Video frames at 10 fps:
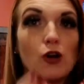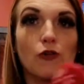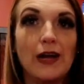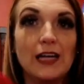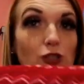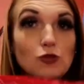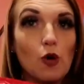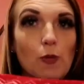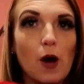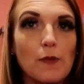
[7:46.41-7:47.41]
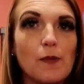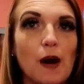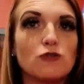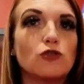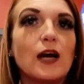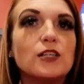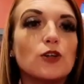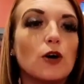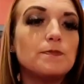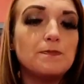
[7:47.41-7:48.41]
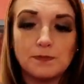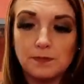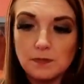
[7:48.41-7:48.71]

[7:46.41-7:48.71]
Great, no problem. I've tried it on.